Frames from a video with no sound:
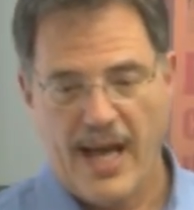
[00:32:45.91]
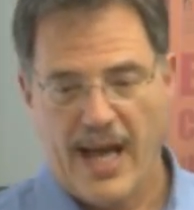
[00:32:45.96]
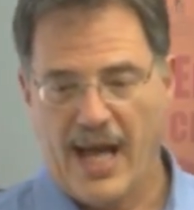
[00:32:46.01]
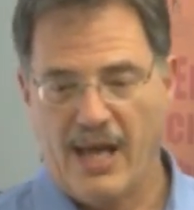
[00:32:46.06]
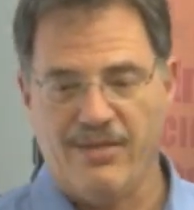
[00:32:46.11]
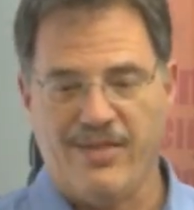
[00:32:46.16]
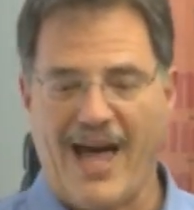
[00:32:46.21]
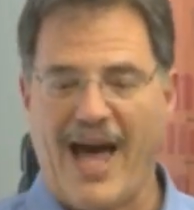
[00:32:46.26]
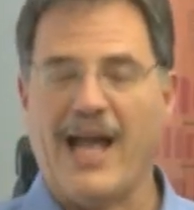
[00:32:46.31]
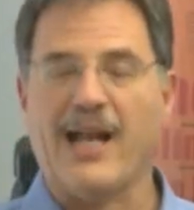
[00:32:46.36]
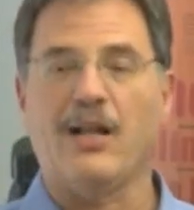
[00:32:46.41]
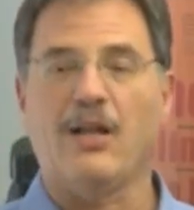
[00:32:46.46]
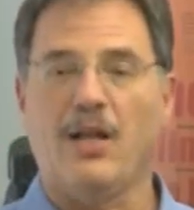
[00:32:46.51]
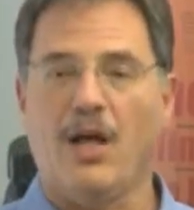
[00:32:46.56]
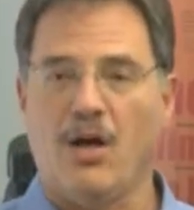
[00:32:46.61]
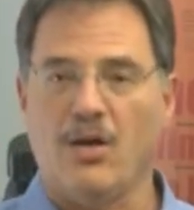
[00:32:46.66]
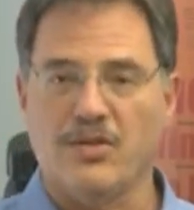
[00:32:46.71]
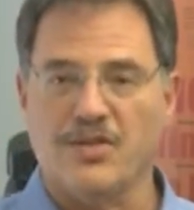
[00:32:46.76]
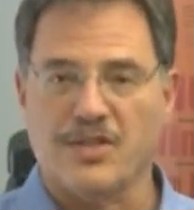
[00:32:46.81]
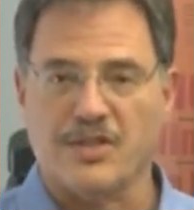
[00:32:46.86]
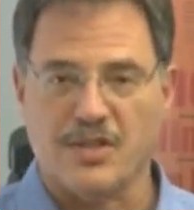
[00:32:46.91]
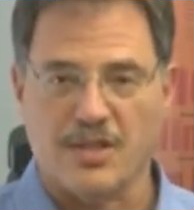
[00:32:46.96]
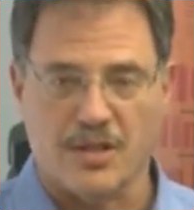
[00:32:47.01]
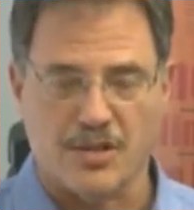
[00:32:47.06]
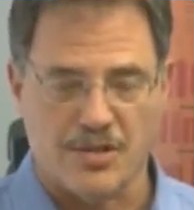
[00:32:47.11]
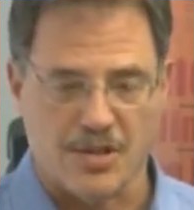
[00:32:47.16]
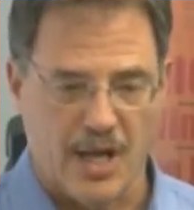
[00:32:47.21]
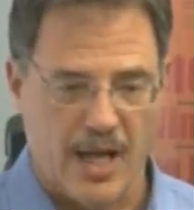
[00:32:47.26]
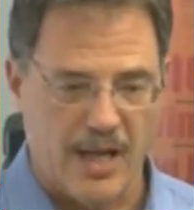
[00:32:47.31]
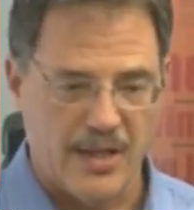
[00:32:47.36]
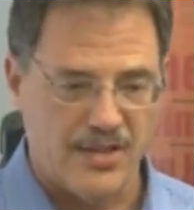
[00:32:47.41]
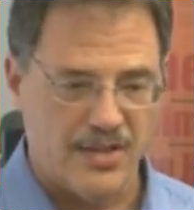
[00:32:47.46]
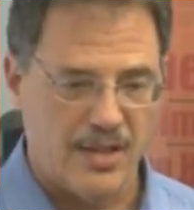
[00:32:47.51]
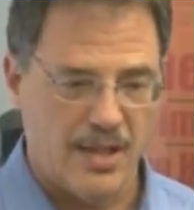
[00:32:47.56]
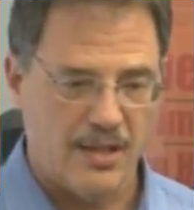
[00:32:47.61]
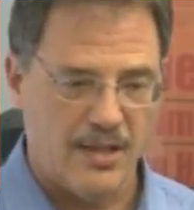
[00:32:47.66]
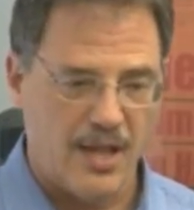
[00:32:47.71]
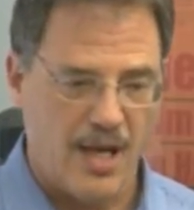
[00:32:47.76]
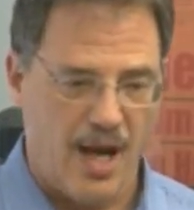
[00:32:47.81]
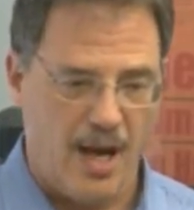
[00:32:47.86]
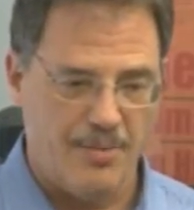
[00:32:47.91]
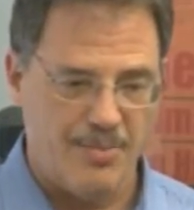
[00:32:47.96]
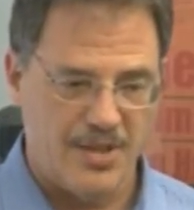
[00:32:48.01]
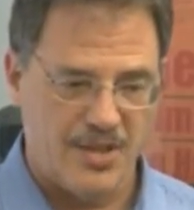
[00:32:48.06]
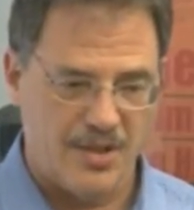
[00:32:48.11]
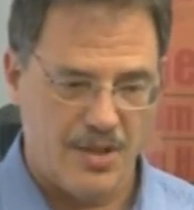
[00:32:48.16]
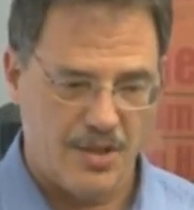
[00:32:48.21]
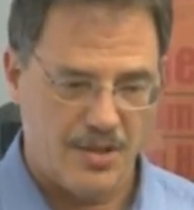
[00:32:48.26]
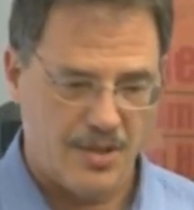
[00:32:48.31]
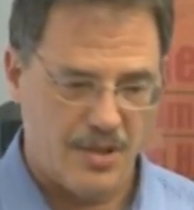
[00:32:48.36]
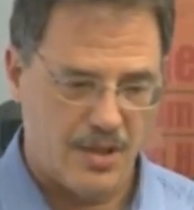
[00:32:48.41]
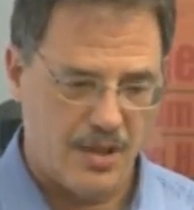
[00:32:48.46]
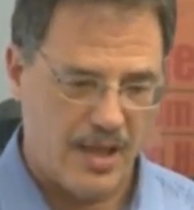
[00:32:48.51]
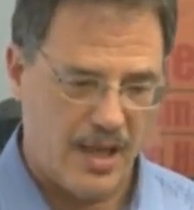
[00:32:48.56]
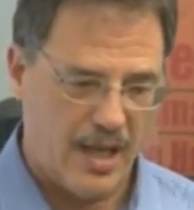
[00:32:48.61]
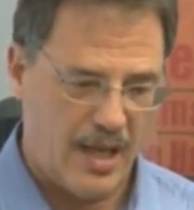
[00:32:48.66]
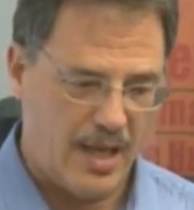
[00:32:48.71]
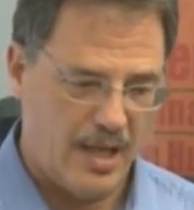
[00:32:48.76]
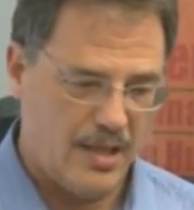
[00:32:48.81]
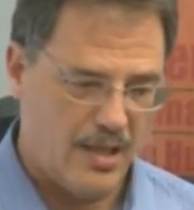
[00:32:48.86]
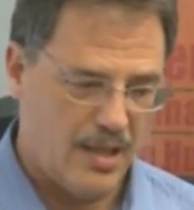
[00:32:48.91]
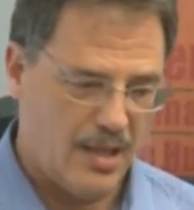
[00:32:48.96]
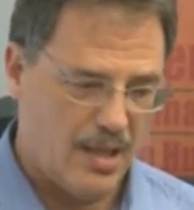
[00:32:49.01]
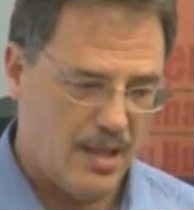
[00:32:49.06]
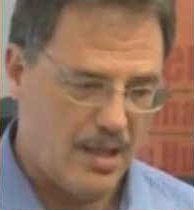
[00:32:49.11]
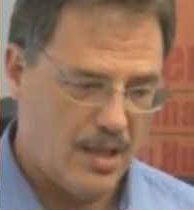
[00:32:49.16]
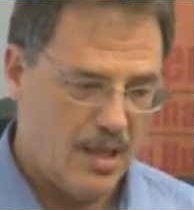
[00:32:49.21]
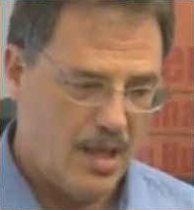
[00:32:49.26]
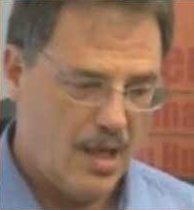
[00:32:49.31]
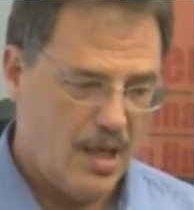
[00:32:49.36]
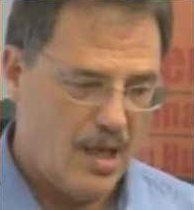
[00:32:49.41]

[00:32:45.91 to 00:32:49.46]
and that alone suggests that the opposition candidate